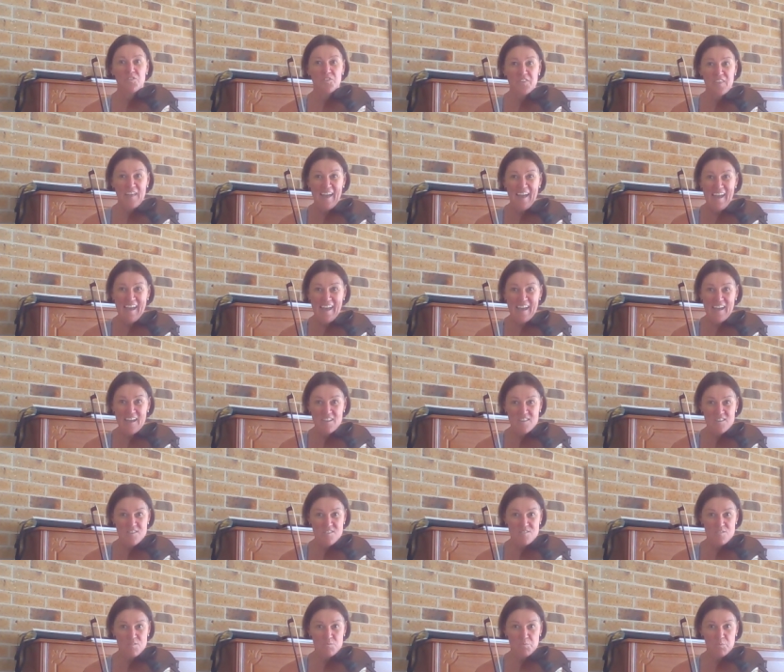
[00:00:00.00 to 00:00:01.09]
the
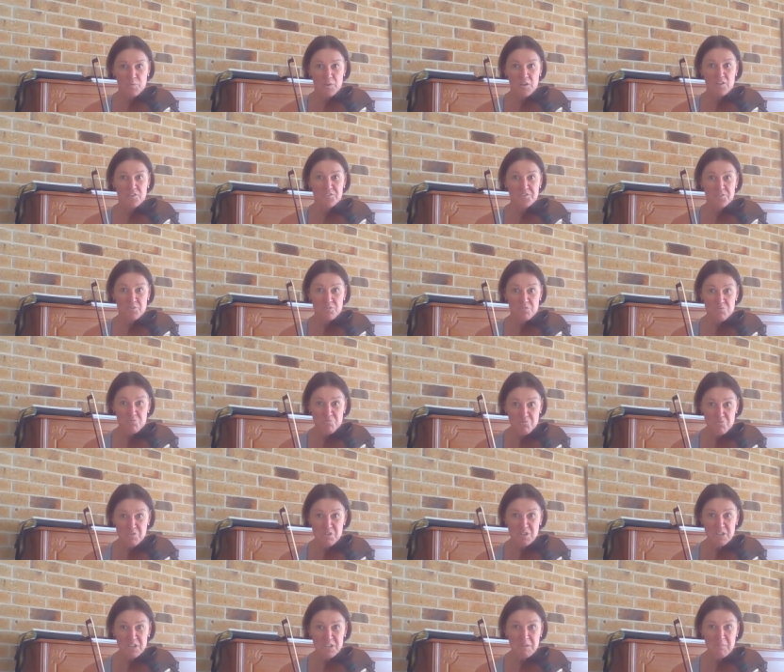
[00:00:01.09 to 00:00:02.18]
ands as well. So it's
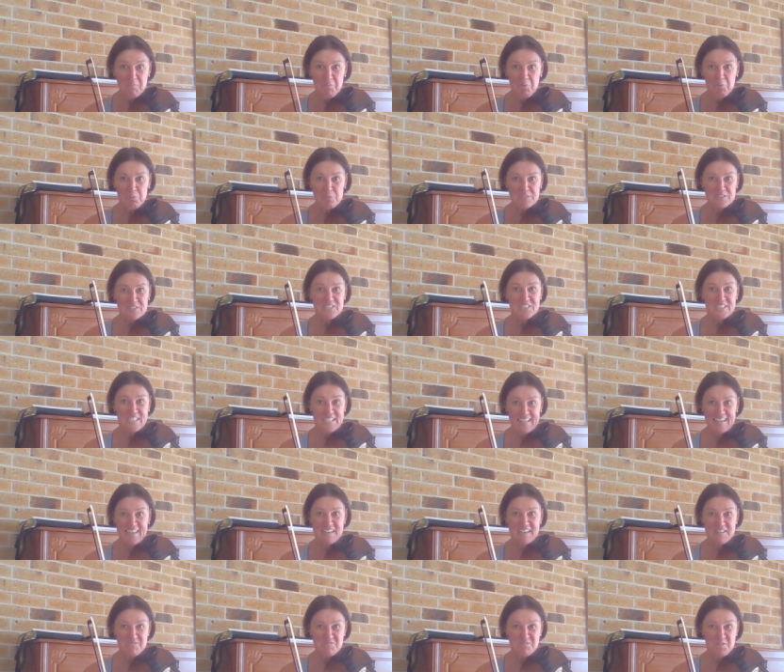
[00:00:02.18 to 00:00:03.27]
really important to
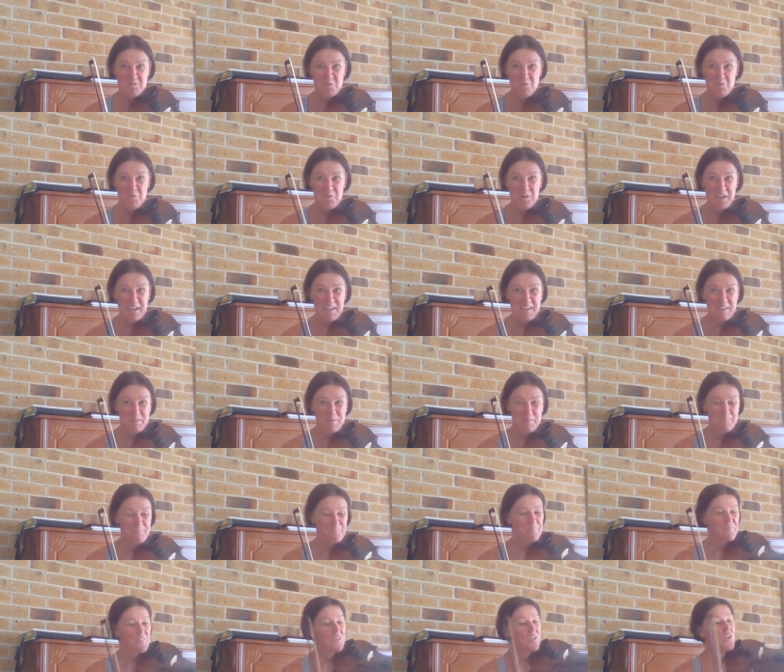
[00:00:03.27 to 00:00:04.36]
count in your head.
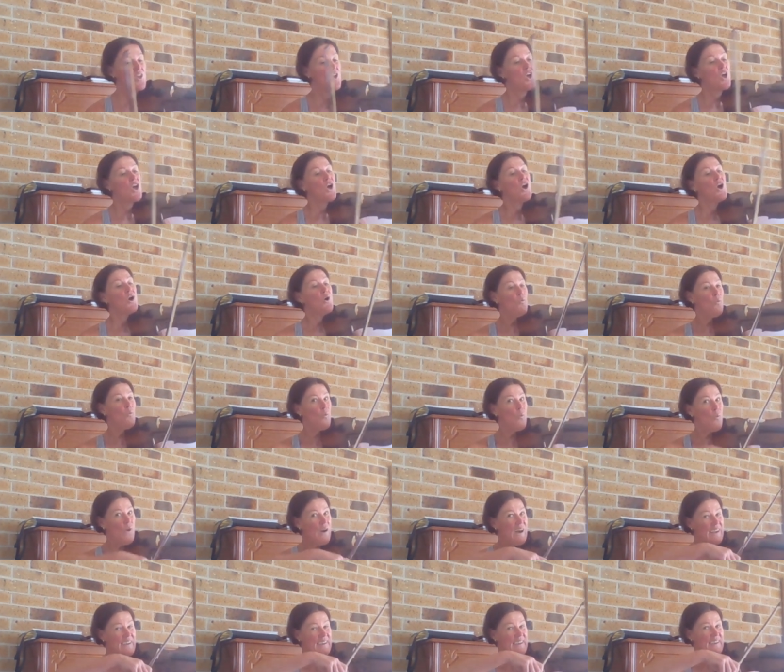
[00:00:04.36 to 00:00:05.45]

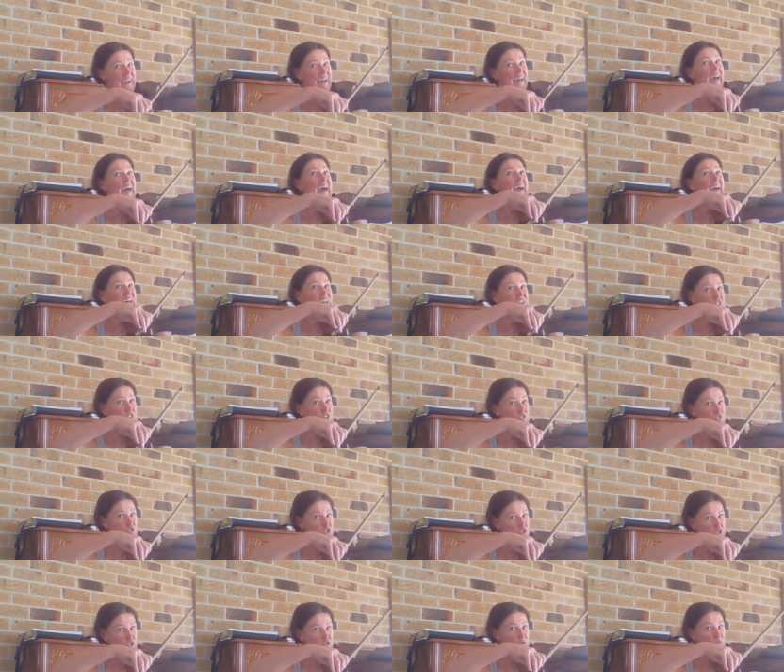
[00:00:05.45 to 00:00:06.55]
One and
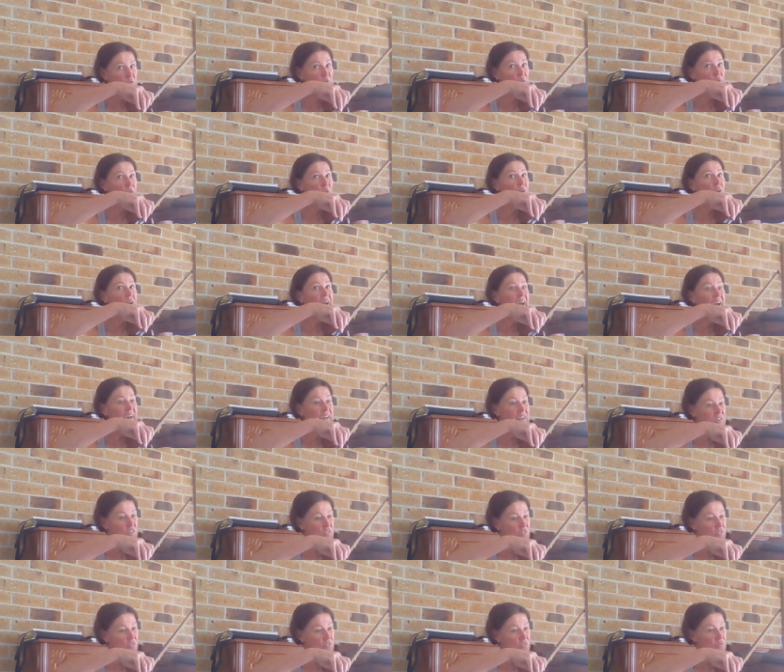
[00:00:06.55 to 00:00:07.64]
two
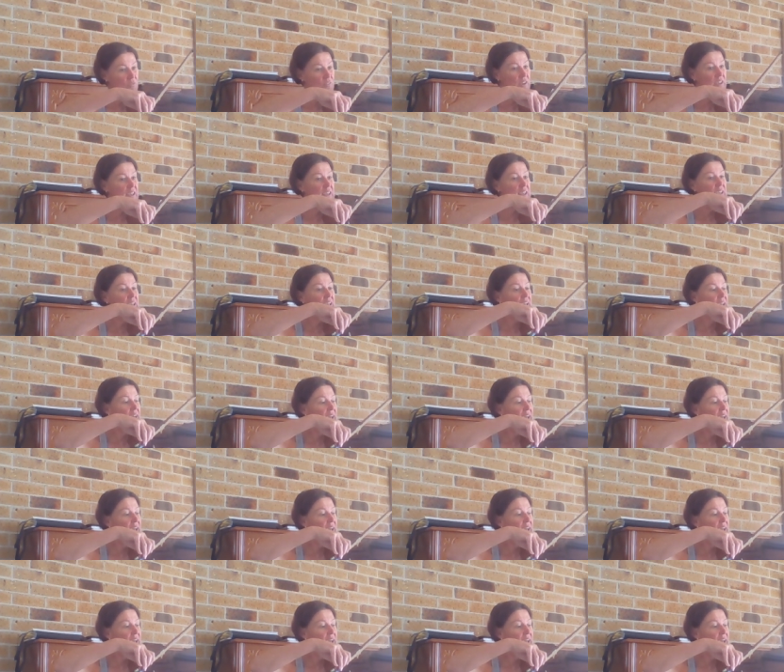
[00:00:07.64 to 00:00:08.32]
and three